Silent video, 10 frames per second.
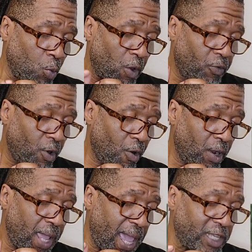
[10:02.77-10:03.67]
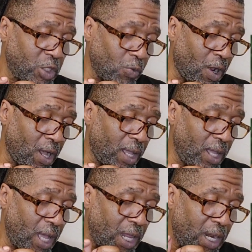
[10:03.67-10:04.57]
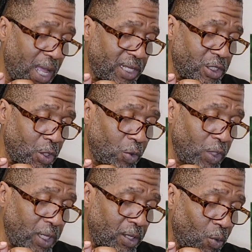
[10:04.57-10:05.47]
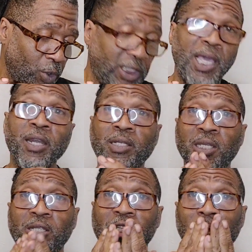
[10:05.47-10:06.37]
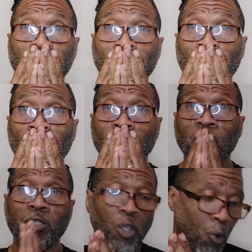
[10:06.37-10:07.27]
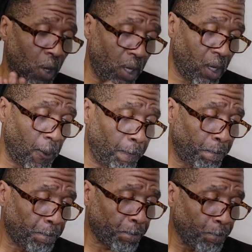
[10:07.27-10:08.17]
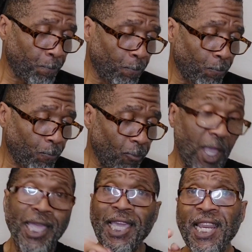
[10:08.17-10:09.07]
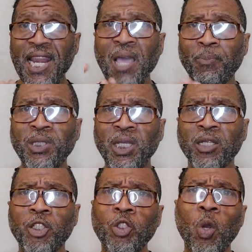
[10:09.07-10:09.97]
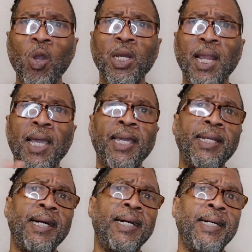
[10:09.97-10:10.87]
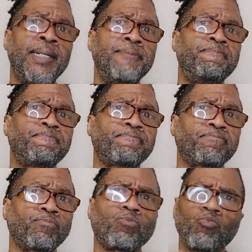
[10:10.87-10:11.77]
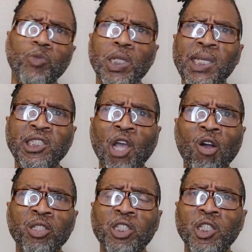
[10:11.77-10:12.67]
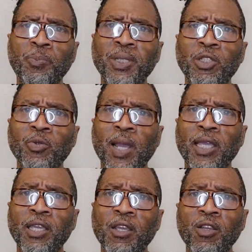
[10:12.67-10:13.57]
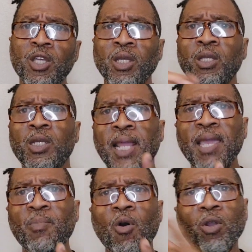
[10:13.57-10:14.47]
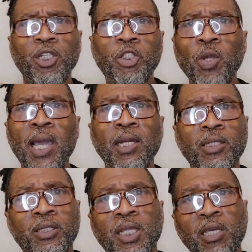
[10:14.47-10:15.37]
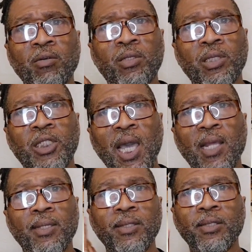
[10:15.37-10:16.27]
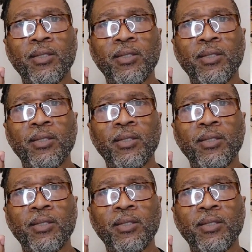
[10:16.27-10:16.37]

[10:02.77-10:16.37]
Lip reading: with Lauren Axelrod Alonzo was the editor-in-chief. So in that particular storyline, as y'all can see the pictures right here, Namor is trying to tell T'Challa